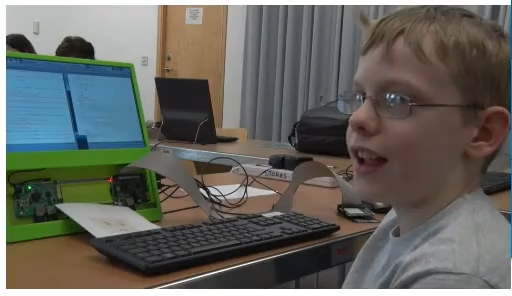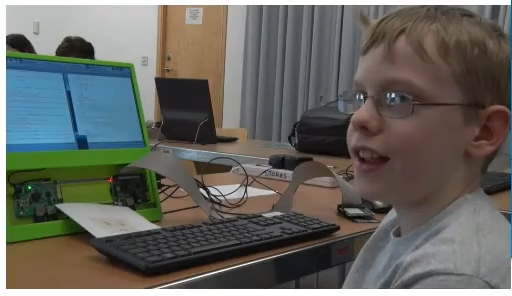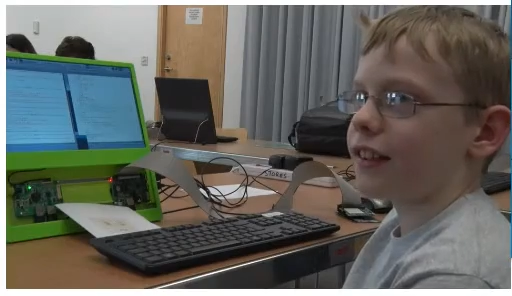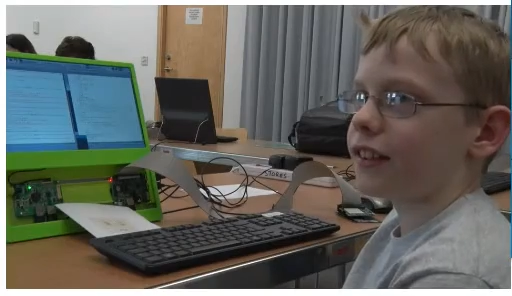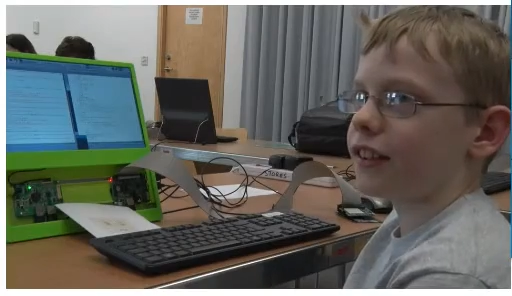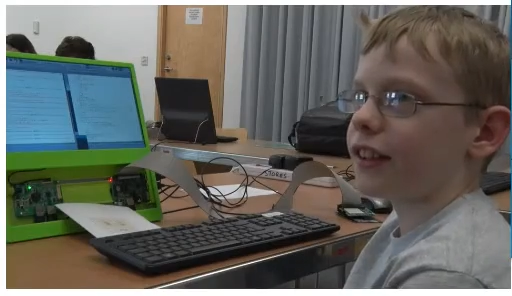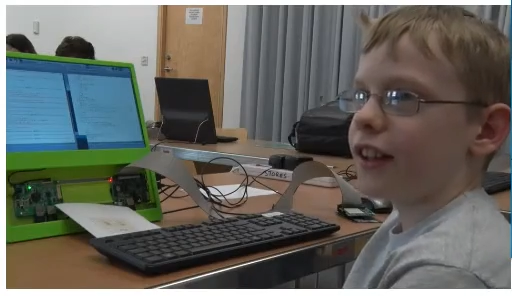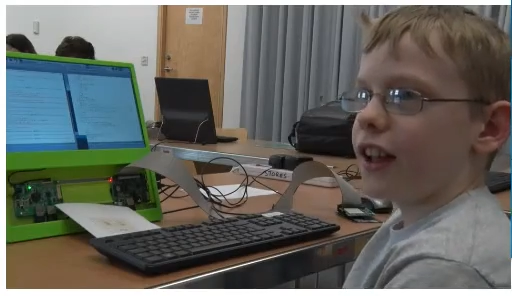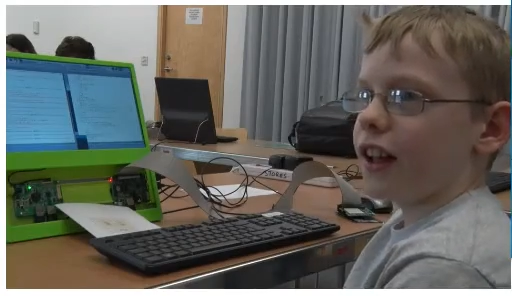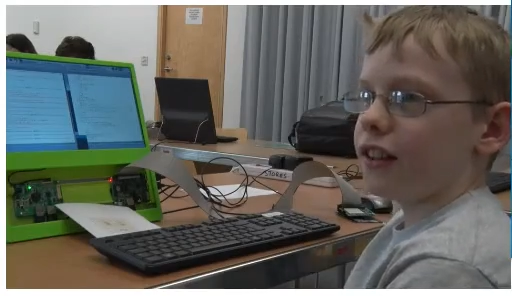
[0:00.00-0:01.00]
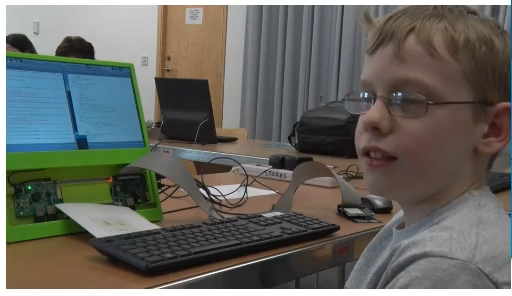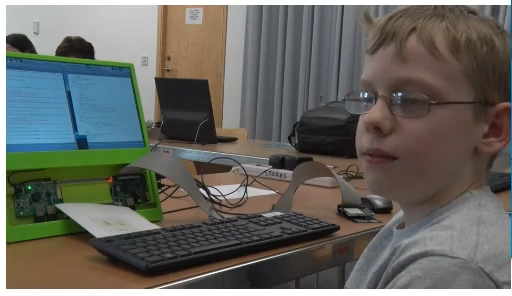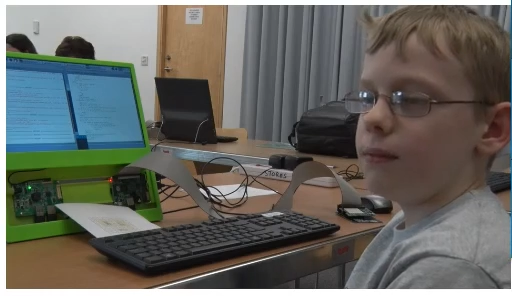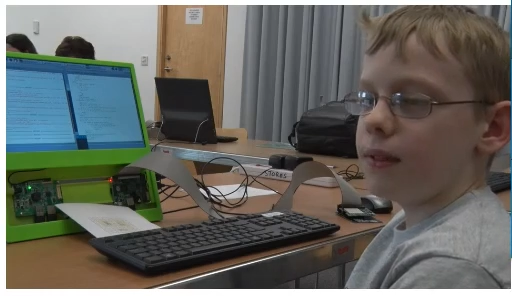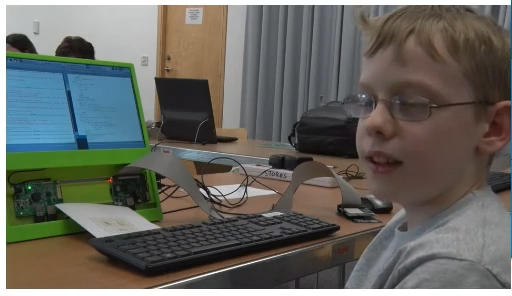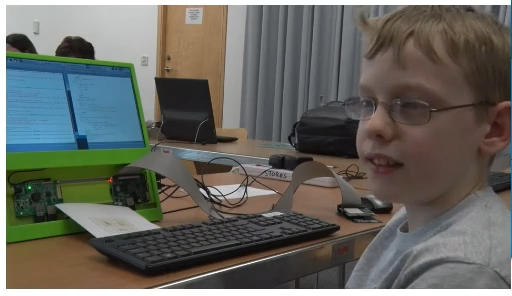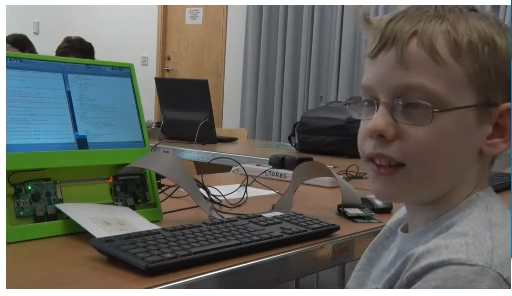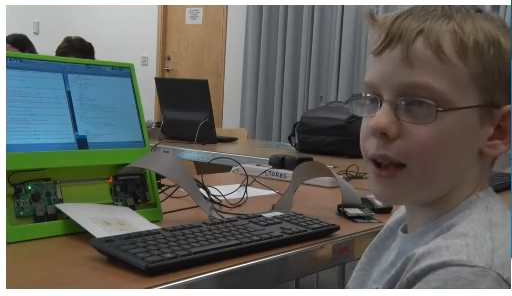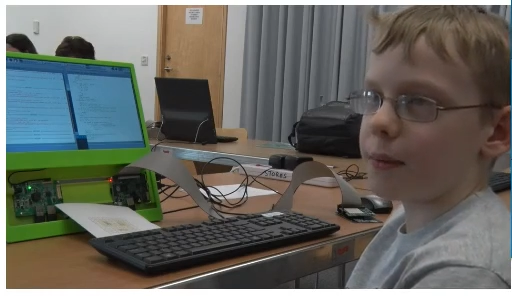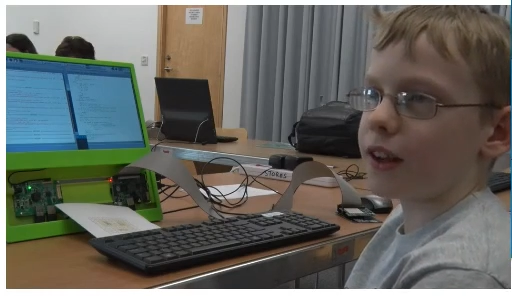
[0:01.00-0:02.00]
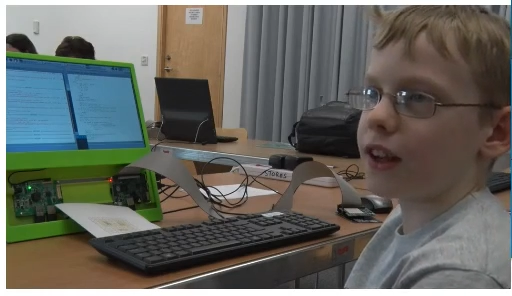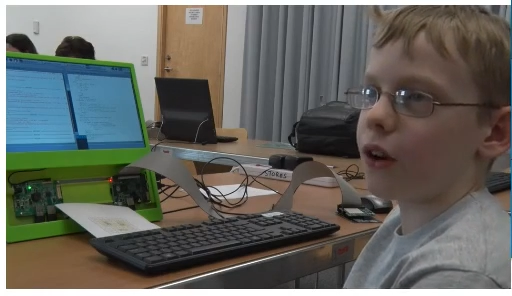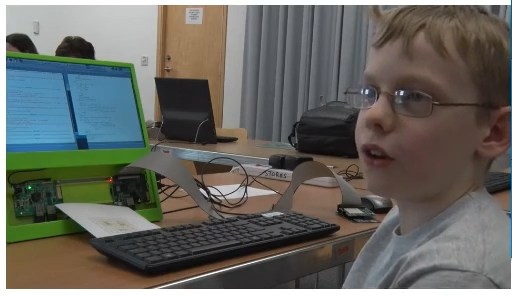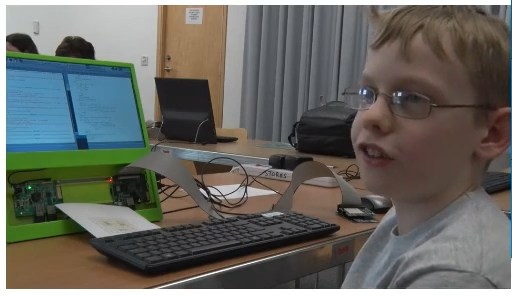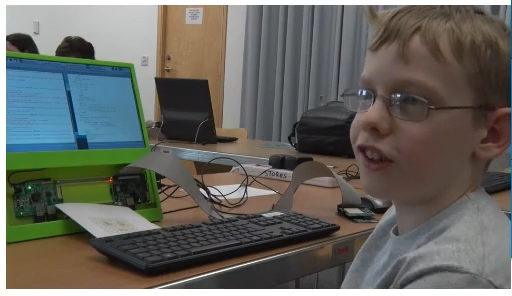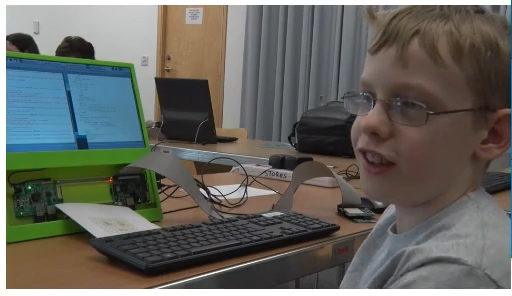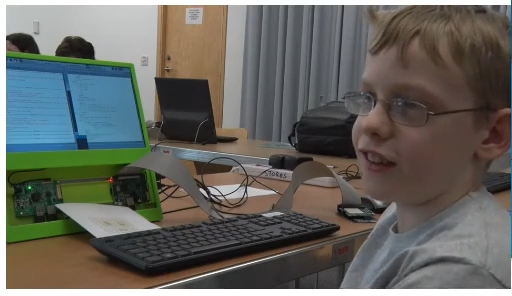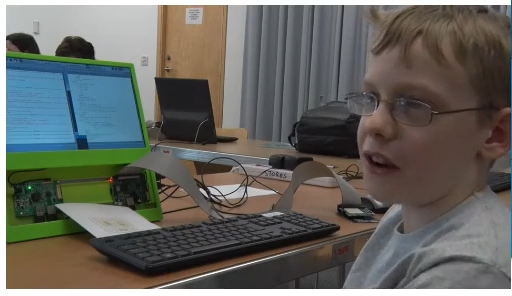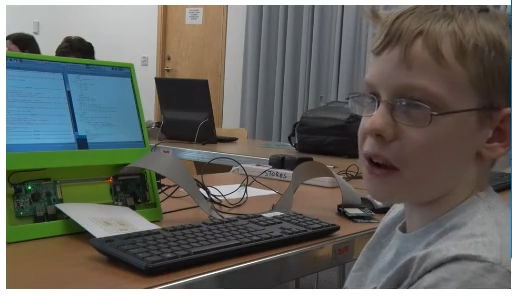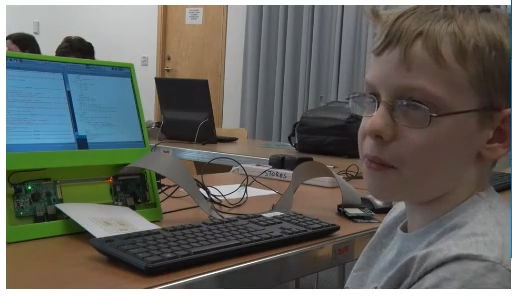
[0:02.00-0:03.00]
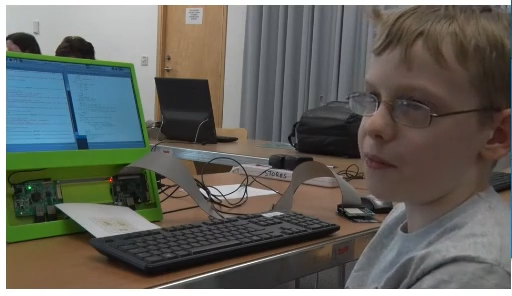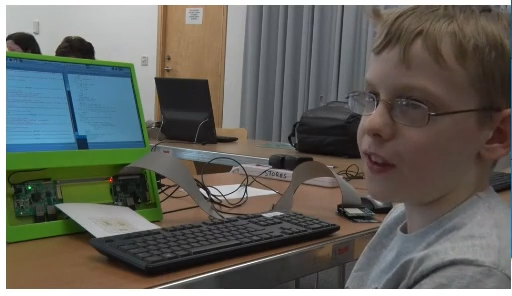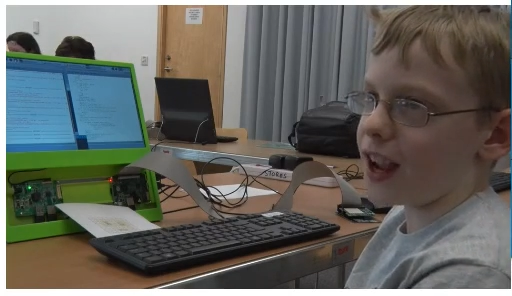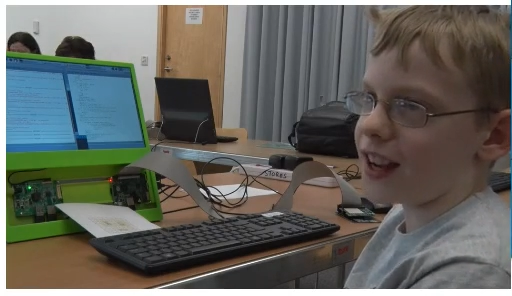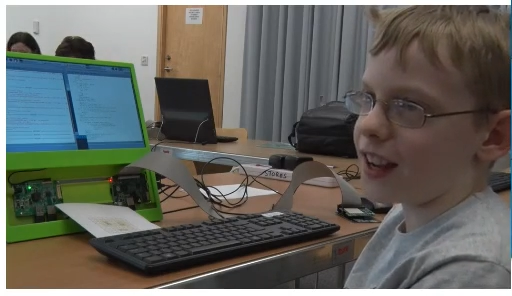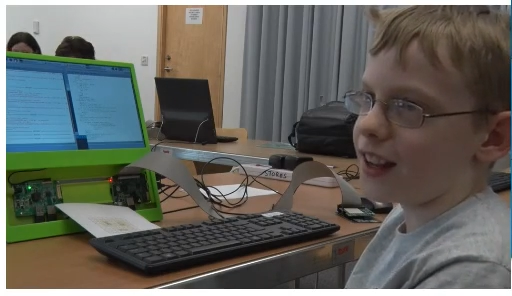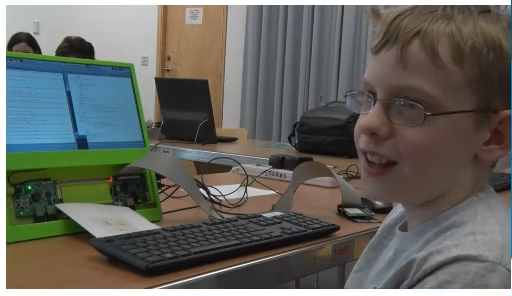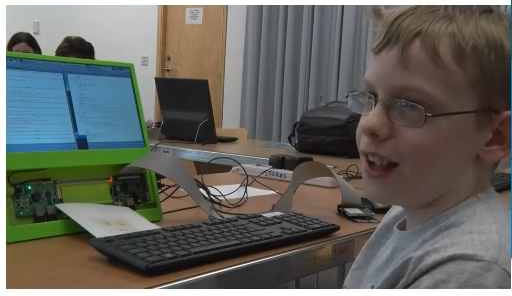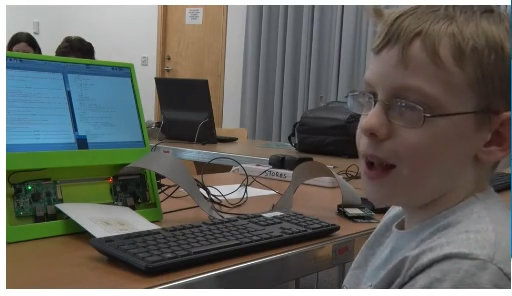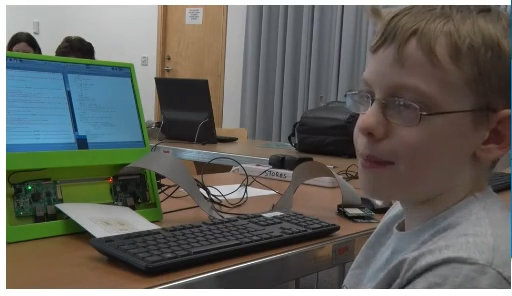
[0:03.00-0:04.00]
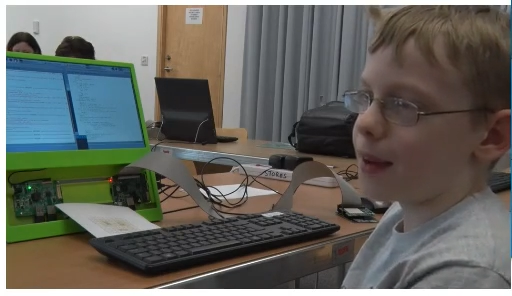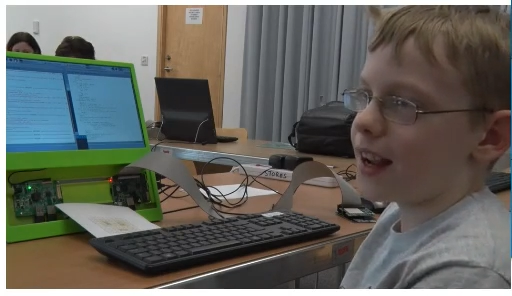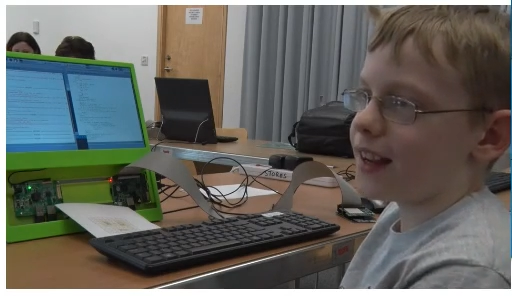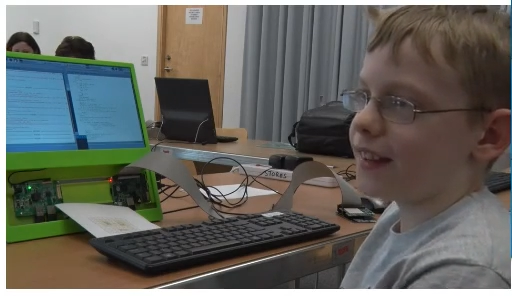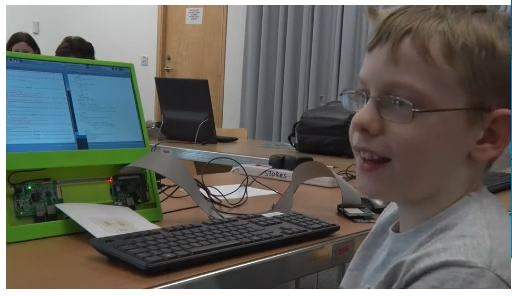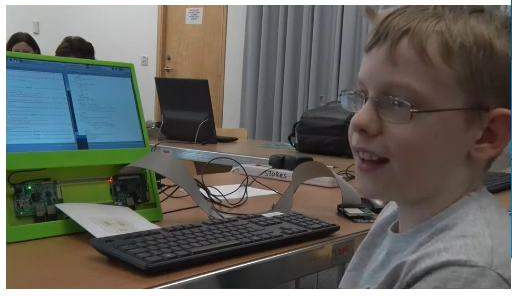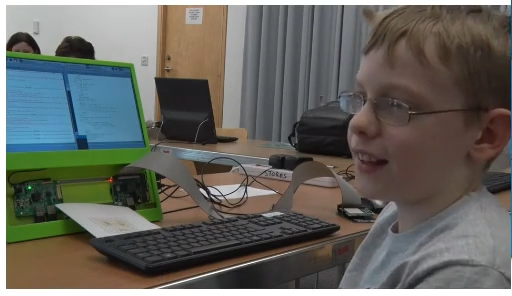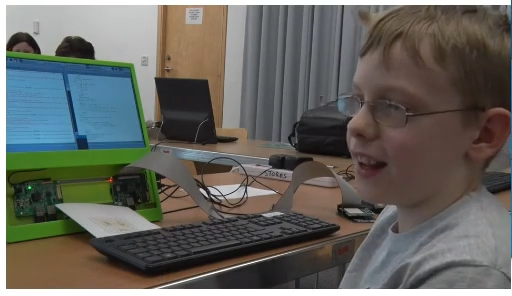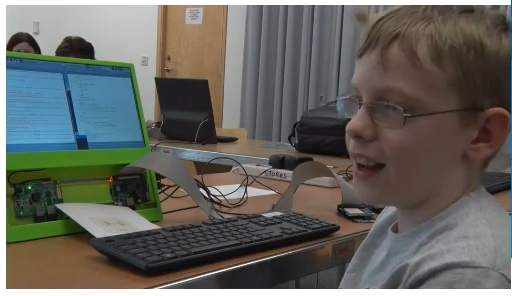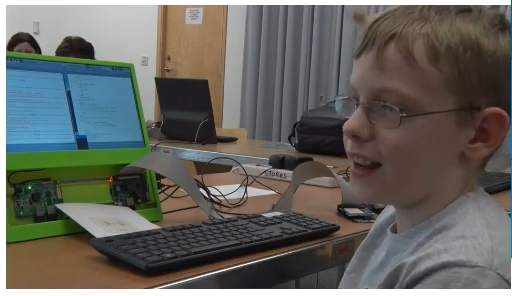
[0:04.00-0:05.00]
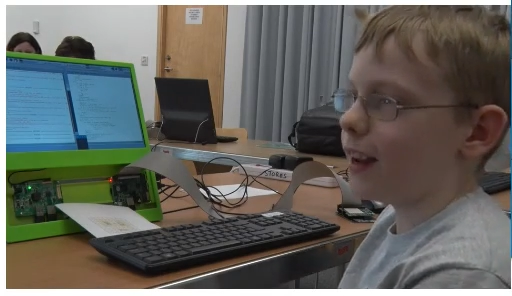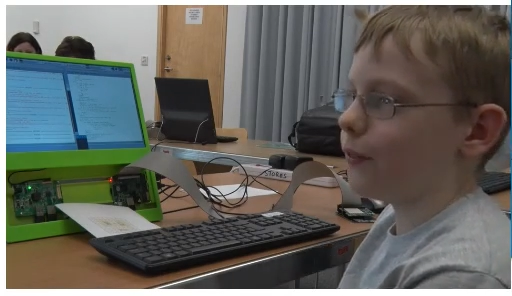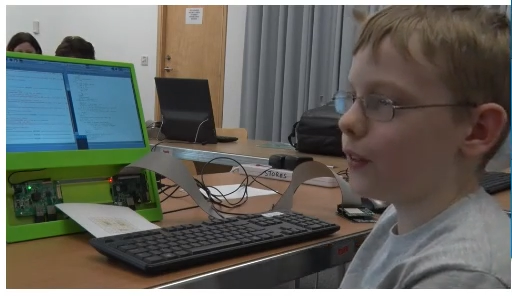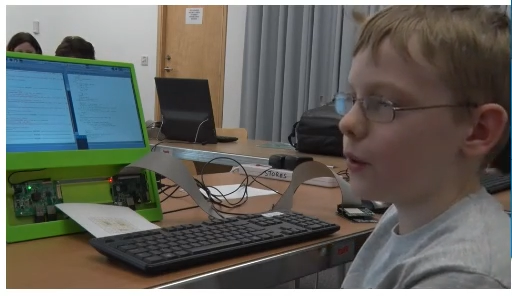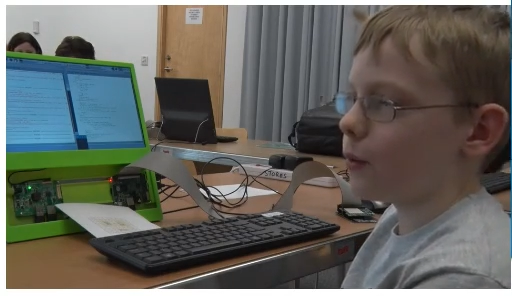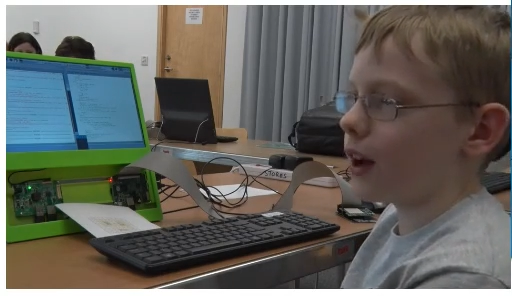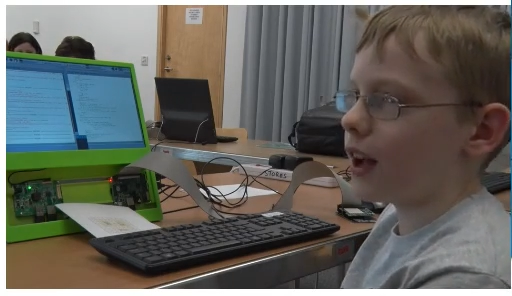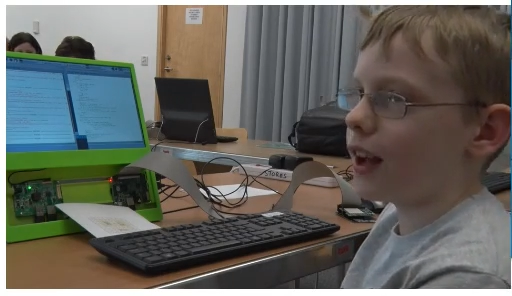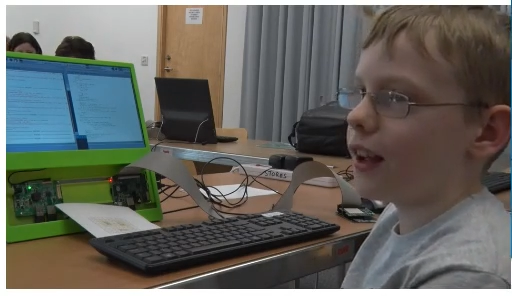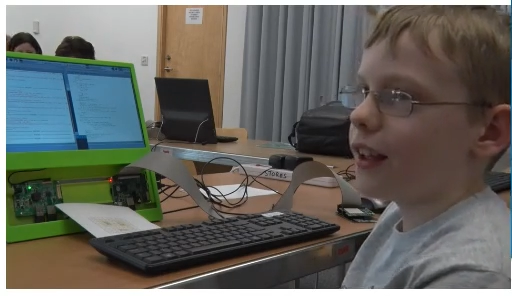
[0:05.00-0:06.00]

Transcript: it's a Tamagotchi type thing. Okay. Basically, if you were